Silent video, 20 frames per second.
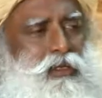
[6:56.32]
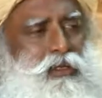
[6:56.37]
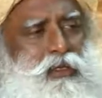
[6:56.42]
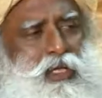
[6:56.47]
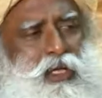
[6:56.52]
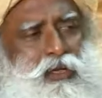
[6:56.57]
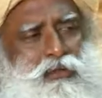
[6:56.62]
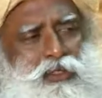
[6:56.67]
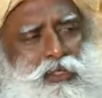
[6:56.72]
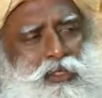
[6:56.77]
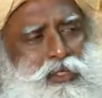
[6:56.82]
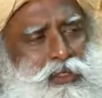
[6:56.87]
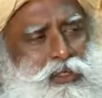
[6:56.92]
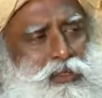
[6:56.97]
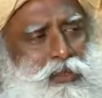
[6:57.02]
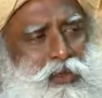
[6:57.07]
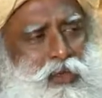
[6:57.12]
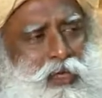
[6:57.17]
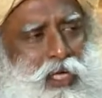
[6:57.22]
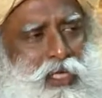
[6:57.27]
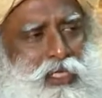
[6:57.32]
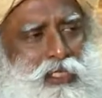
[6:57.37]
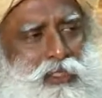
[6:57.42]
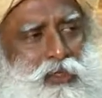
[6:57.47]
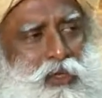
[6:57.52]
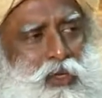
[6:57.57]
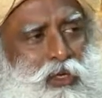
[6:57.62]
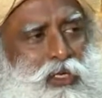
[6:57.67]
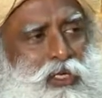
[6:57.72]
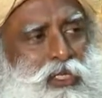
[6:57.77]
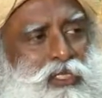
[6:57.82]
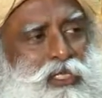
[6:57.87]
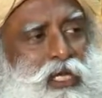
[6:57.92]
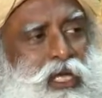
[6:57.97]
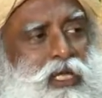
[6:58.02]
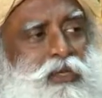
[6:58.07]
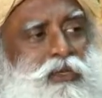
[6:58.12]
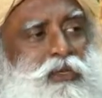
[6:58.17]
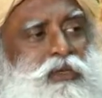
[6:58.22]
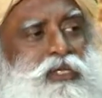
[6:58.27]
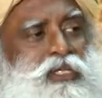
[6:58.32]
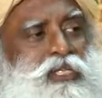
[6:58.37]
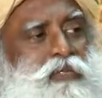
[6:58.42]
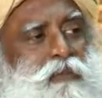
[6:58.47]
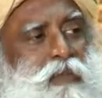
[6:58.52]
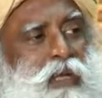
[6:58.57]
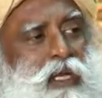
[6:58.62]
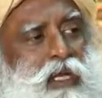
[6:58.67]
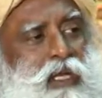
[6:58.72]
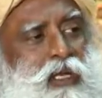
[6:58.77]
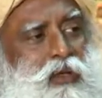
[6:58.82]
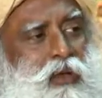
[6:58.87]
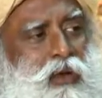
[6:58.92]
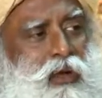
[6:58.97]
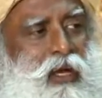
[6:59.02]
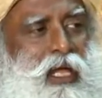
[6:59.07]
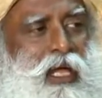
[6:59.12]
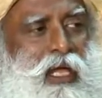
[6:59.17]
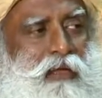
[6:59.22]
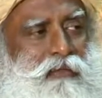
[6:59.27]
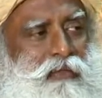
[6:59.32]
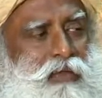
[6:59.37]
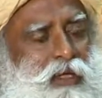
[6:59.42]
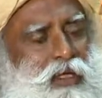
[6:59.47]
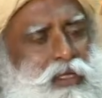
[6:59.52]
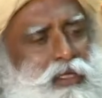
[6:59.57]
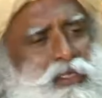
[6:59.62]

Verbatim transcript: Now this yoga is not designed to dismantle your life.